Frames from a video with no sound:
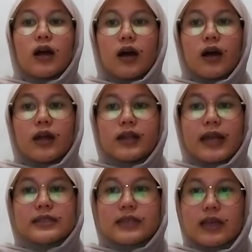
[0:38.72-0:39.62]

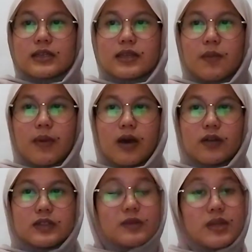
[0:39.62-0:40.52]
Next is
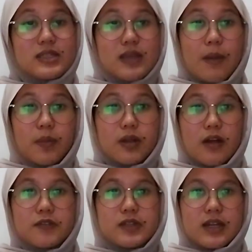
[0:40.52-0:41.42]
about some example
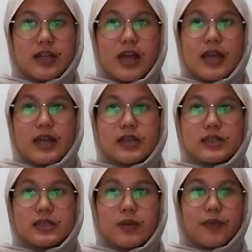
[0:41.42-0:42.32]
of
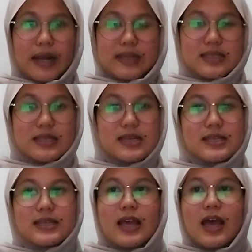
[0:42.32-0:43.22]
CDA
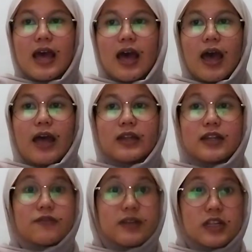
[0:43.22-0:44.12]
practices and
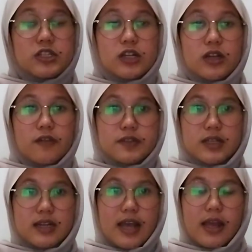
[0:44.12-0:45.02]
definition of
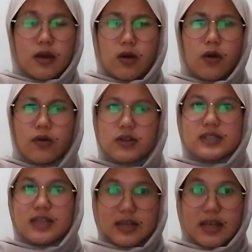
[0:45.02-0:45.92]
CDA or
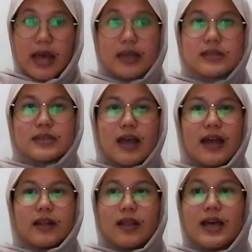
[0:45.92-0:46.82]
CDS,
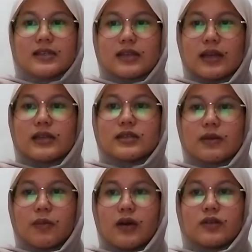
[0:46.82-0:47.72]
and last is
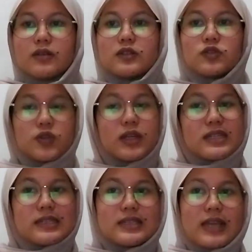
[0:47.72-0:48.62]
about the
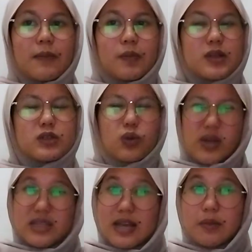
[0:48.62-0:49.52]
three examples
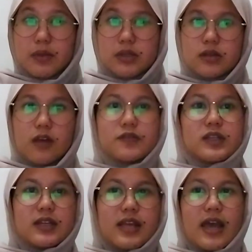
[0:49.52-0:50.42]
or examples of
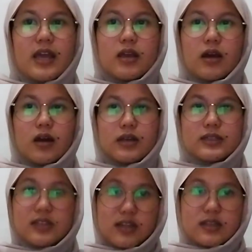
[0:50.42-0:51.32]
CDA
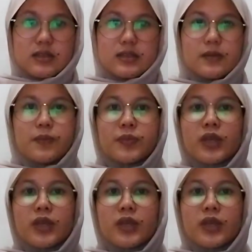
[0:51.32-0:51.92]
studies.